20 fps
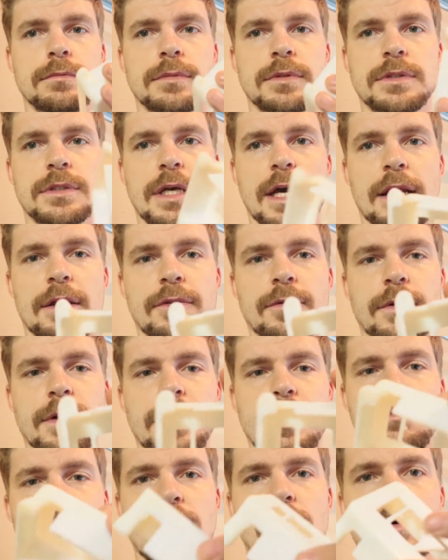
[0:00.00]
it's got a
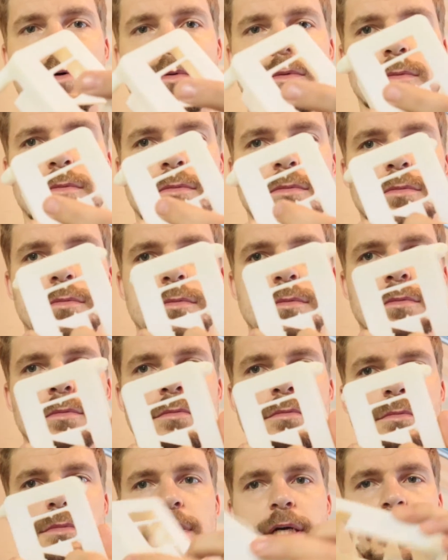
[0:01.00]
3D mold
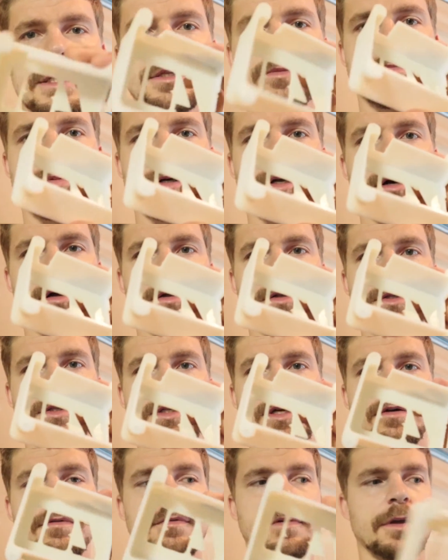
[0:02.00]
to actually put all the
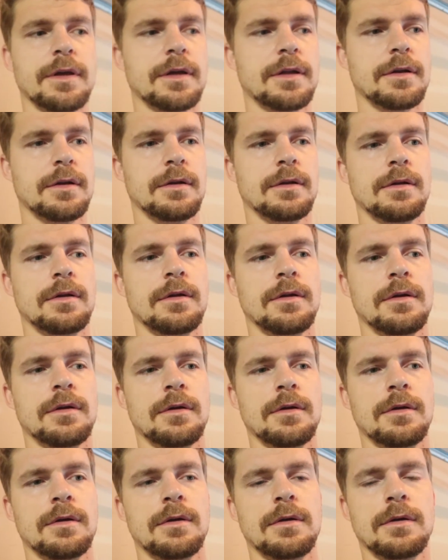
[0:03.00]
stuff in
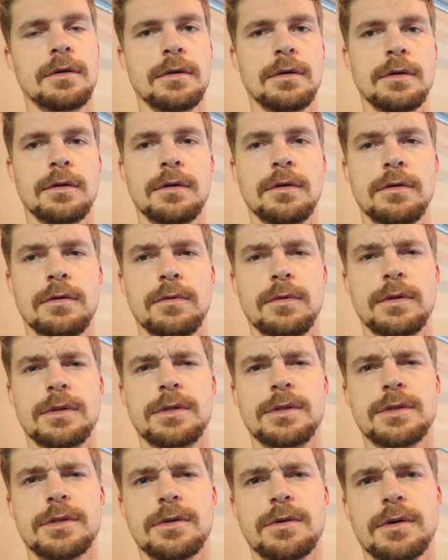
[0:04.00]
with
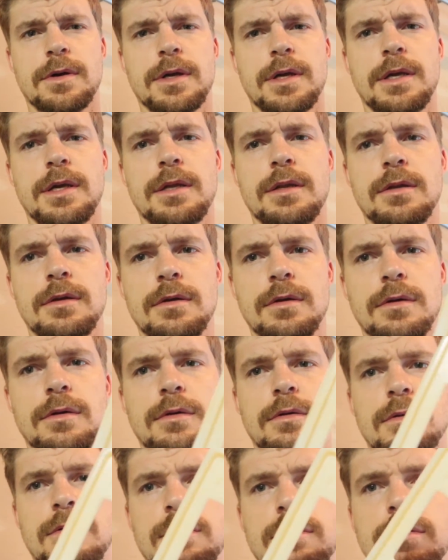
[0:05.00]
the screen
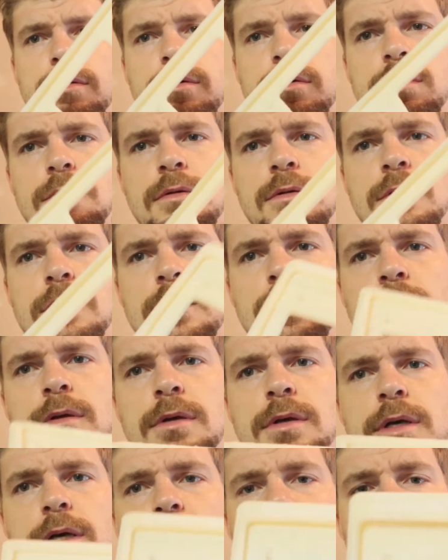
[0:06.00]

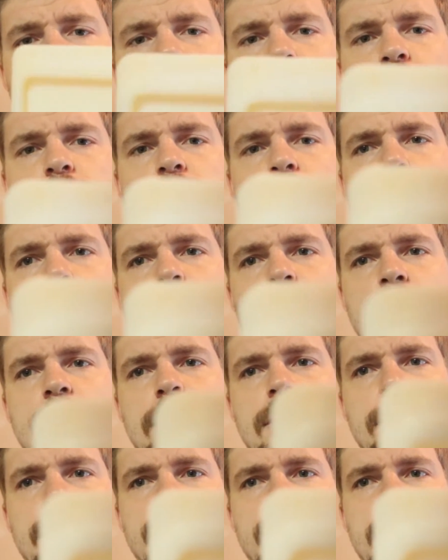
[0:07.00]
and everything. I
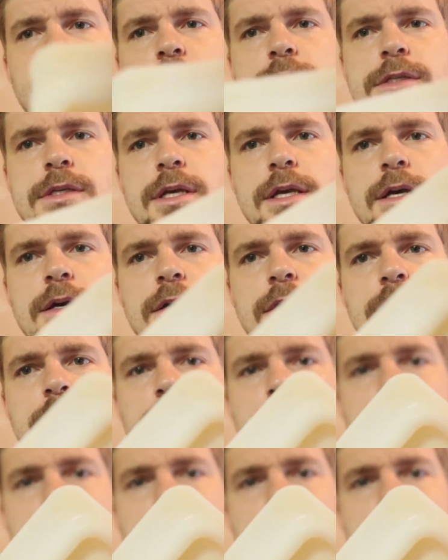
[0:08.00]
don't know if you can see it,